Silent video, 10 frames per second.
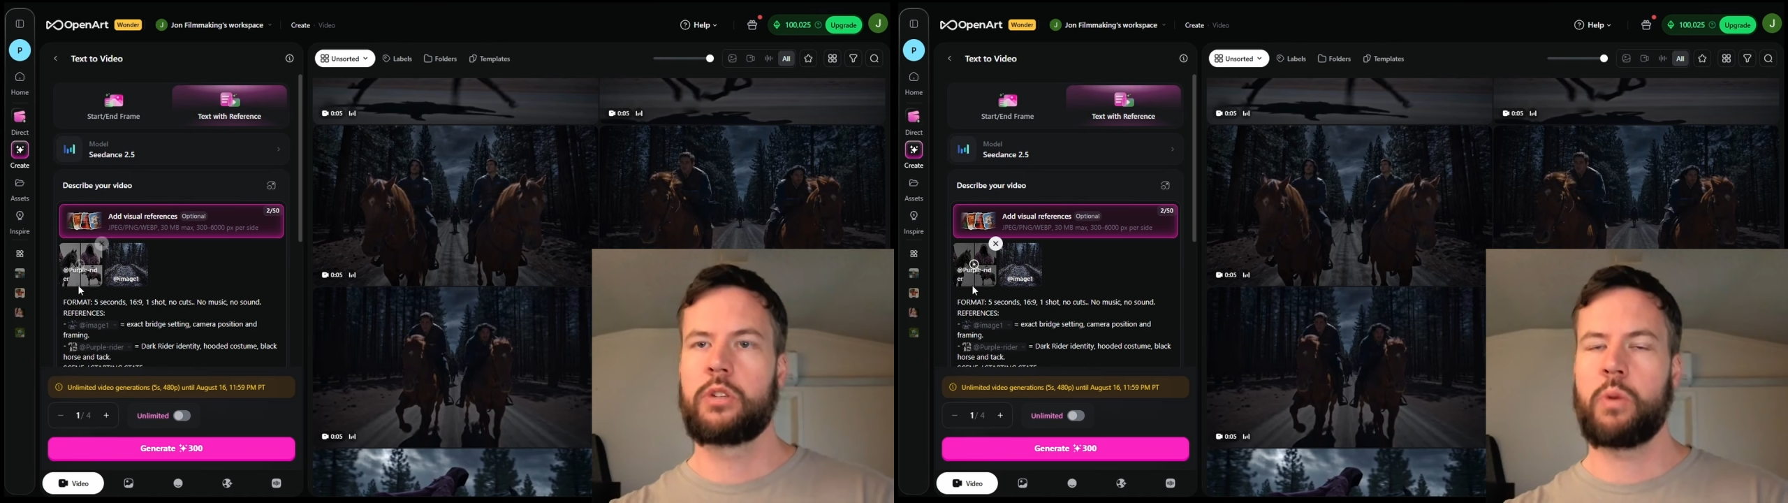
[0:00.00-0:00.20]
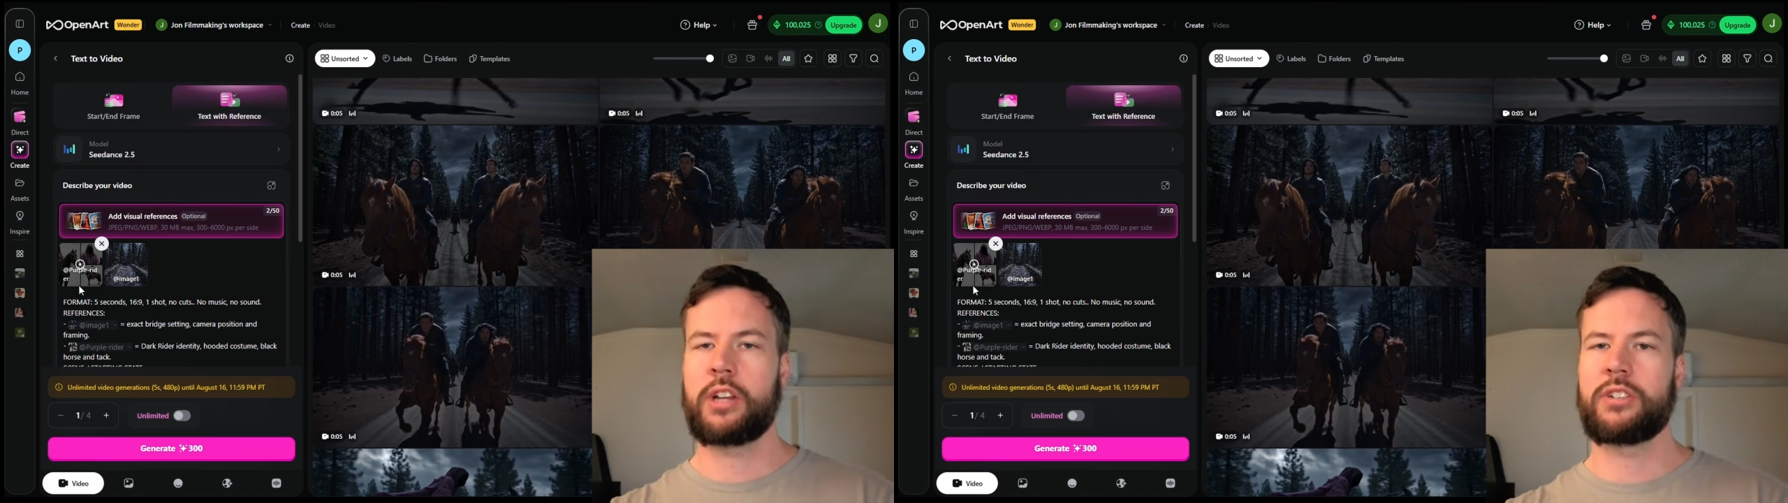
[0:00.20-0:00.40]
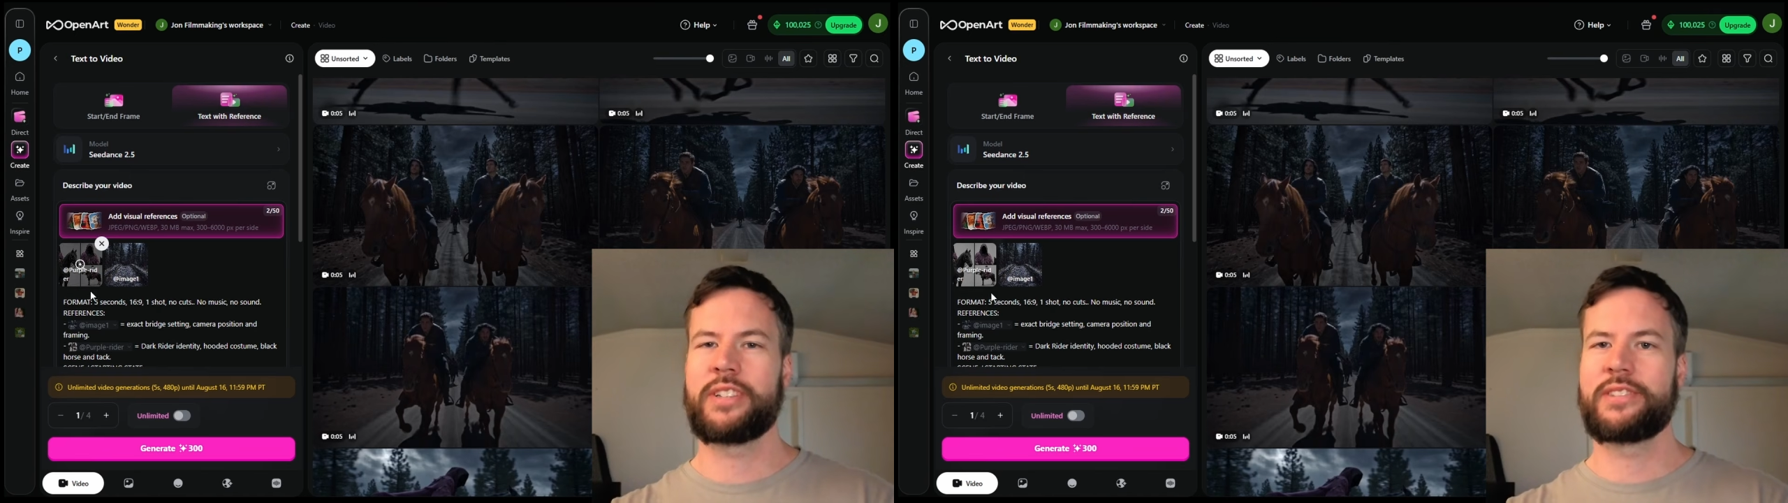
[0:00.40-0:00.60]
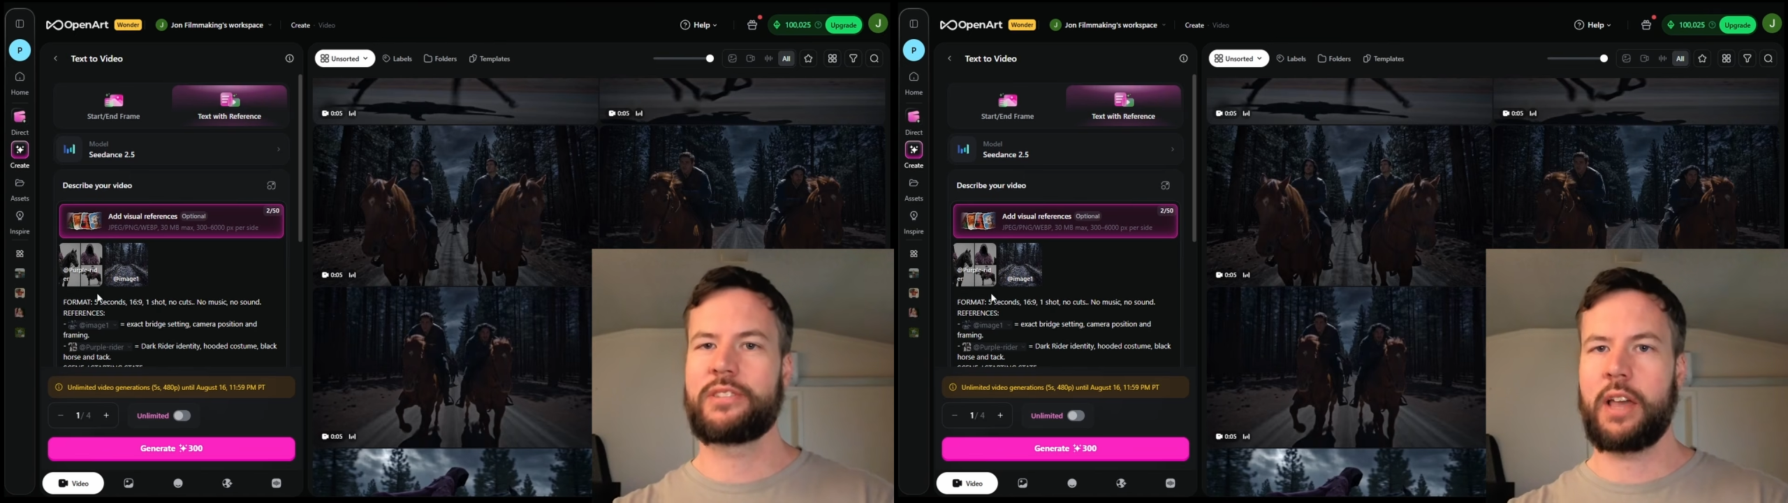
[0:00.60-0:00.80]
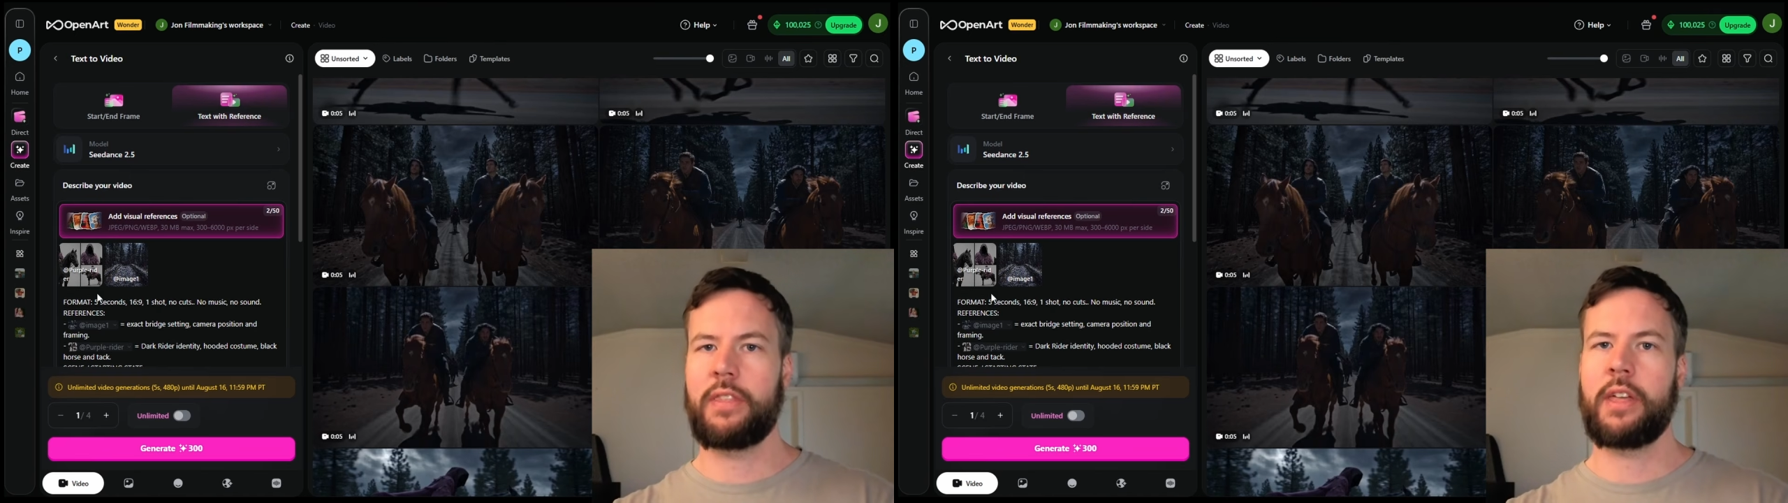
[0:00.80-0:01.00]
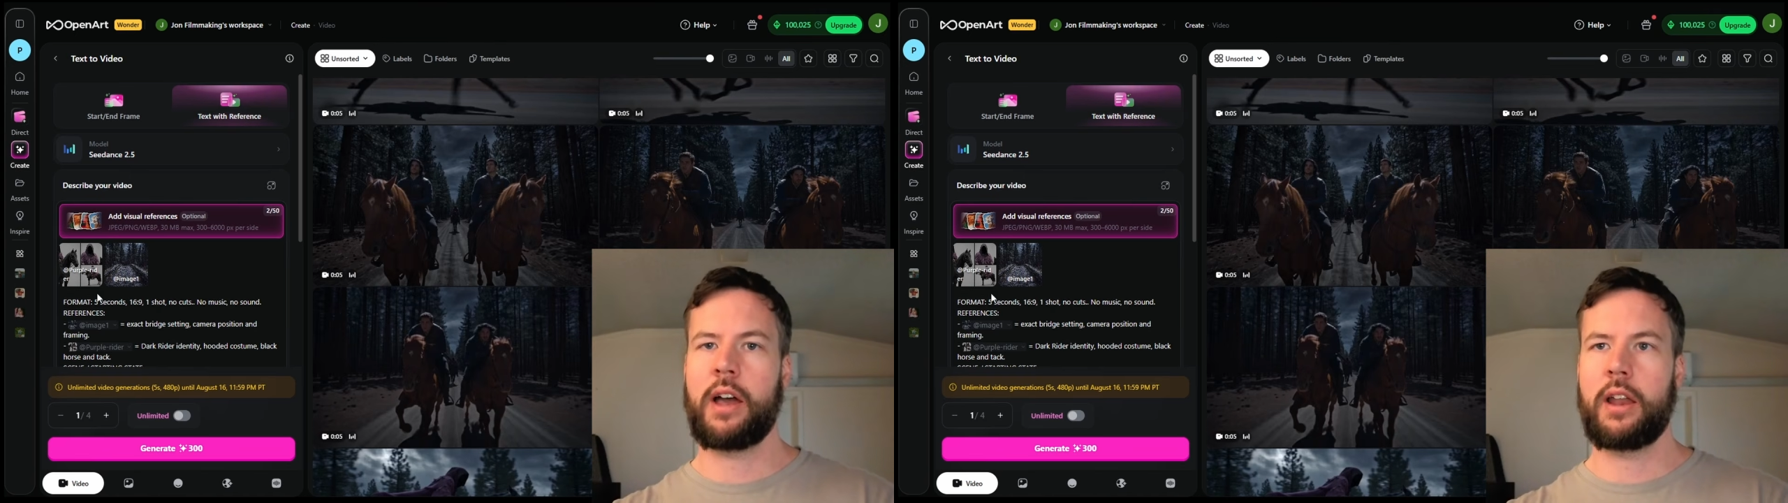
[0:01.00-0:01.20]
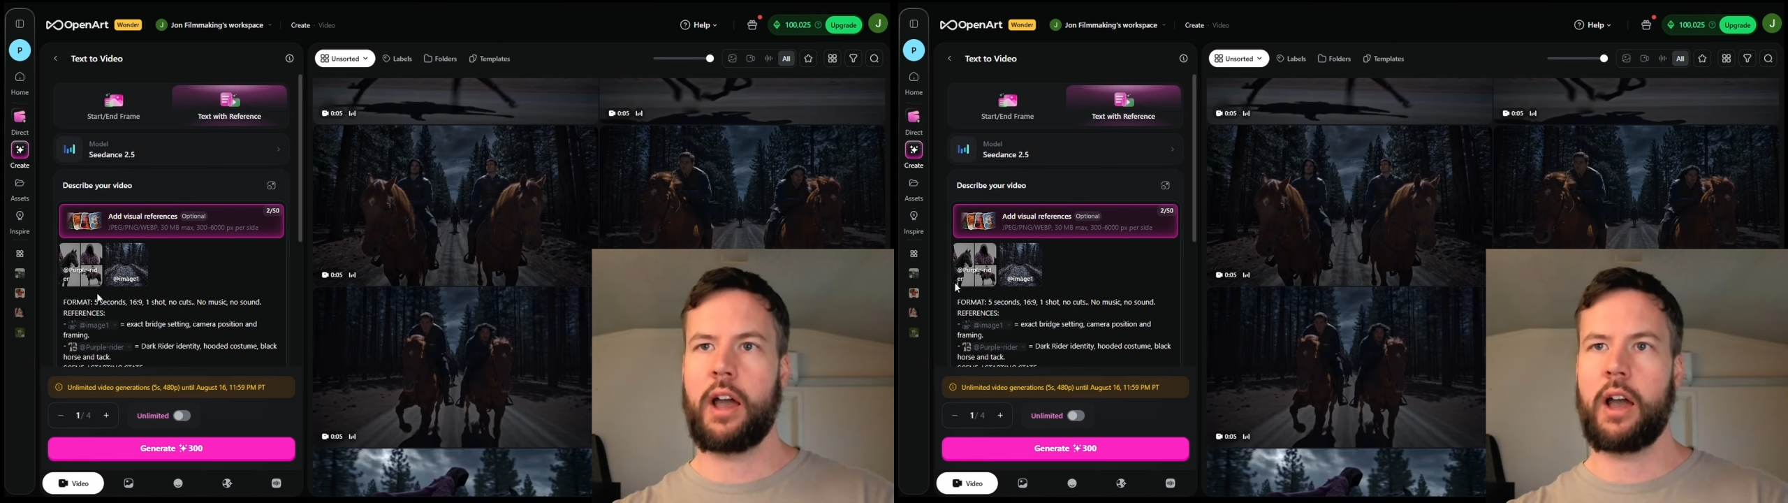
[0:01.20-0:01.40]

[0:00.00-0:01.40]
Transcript: to actually set that